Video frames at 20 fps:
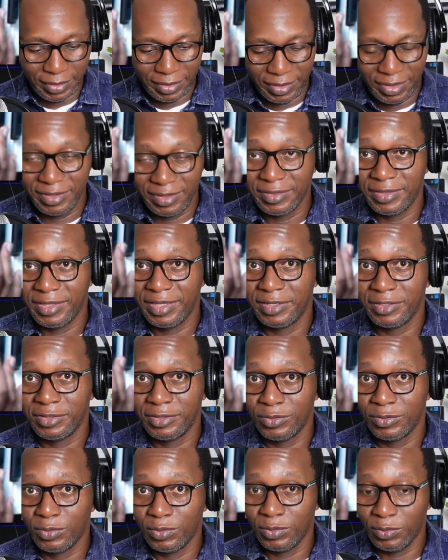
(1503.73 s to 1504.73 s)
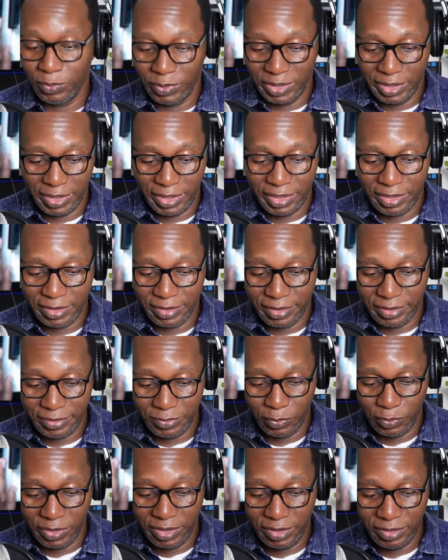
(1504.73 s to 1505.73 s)
And then we end it
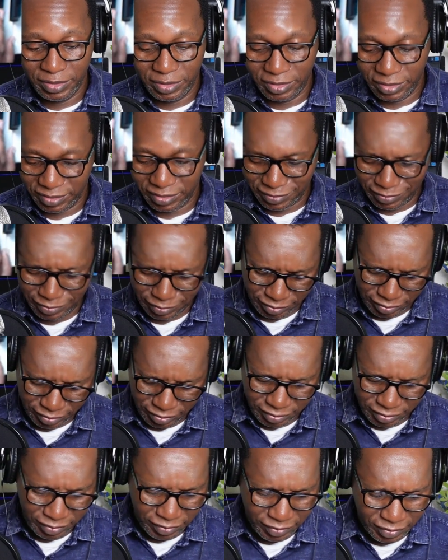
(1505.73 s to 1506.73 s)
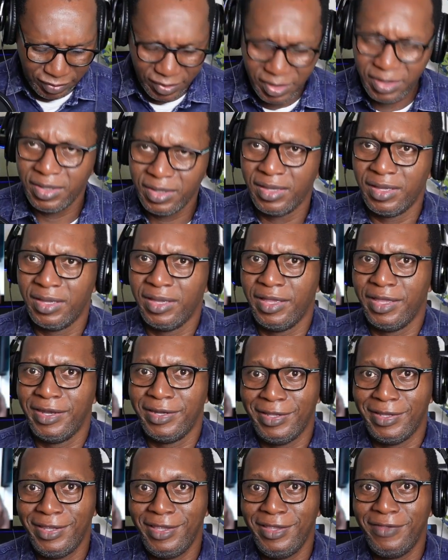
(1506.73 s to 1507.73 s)
with an
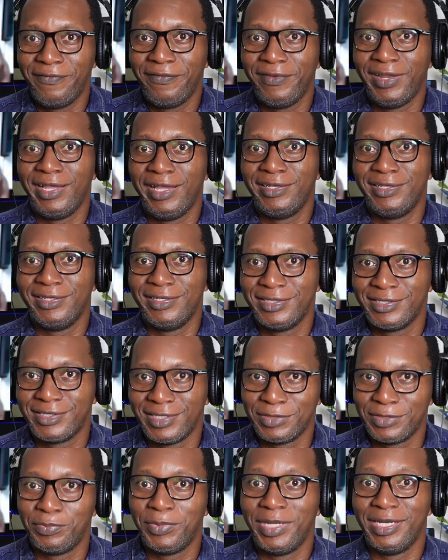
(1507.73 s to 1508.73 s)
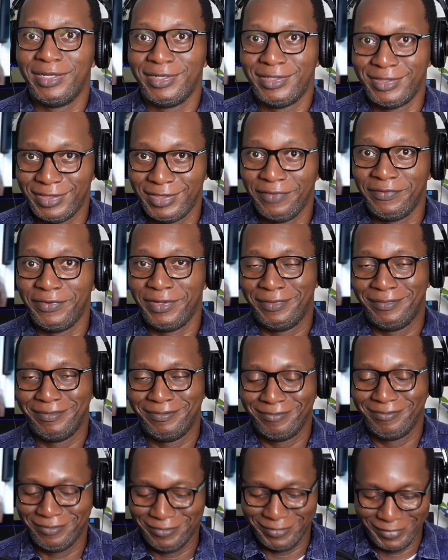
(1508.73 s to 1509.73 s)
E flat suspended 7.
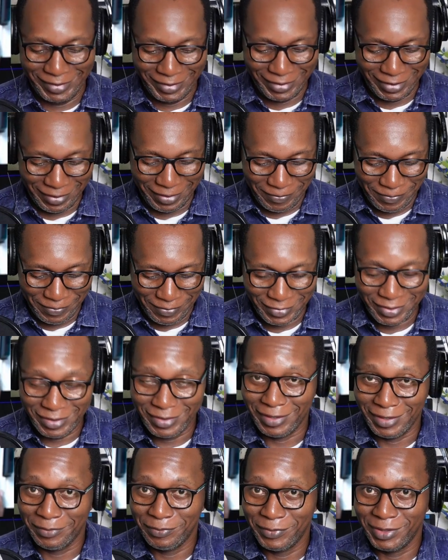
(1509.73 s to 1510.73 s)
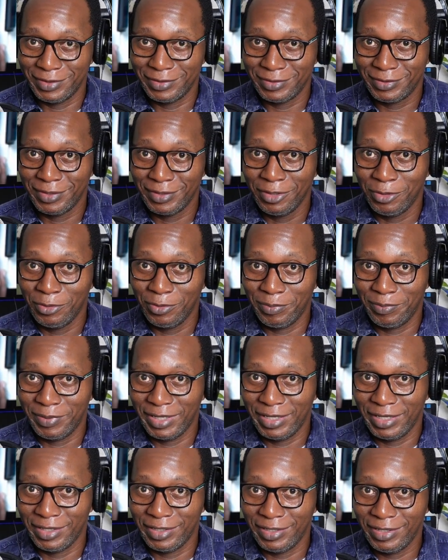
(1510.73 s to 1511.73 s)
Okay, that means we're
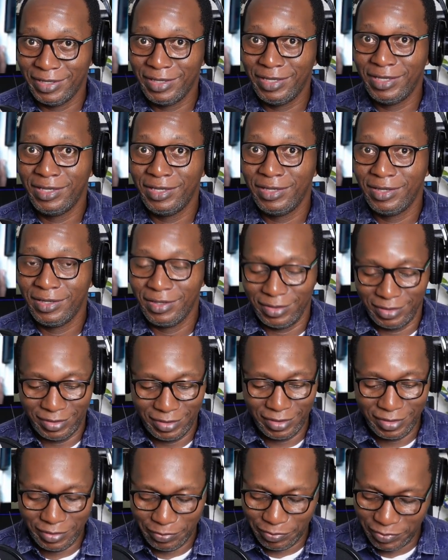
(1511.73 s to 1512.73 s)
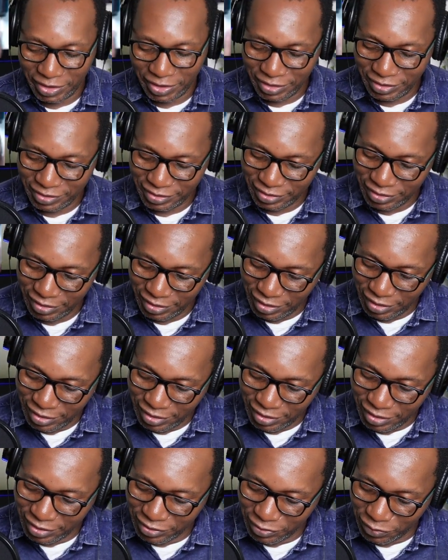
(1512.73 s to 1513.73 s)
playing an E in the bass.
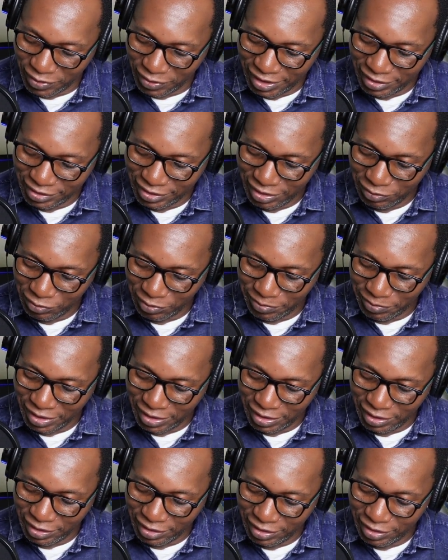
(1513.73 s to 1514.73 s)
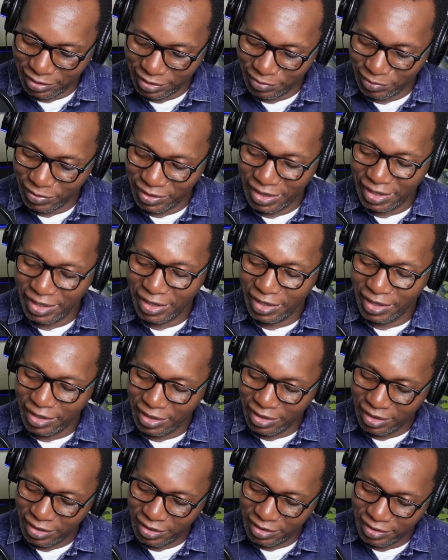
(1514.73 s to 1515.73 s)
In the right hand, we're playing A,
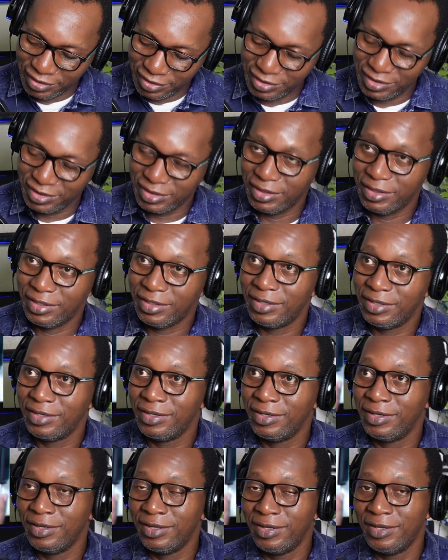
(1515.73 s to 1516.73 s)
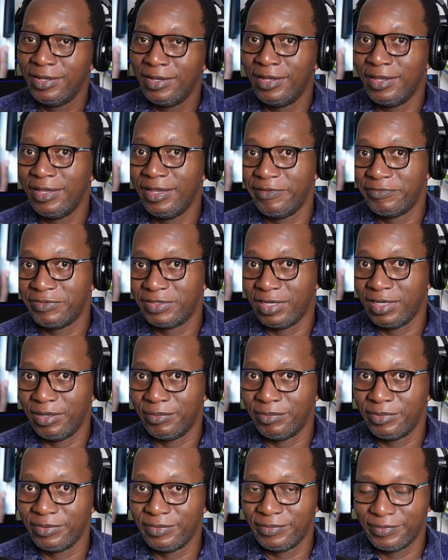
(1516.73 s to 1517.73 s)
D, F
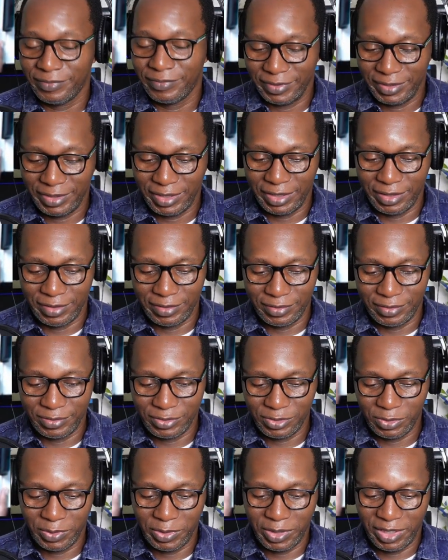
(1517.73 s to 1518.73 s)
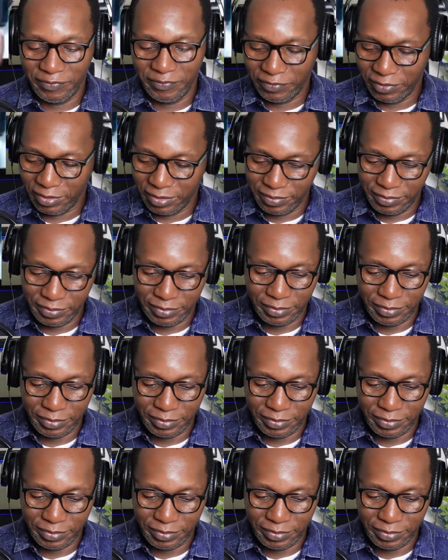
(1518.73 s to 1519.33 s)
sharp. Okay, so we're going from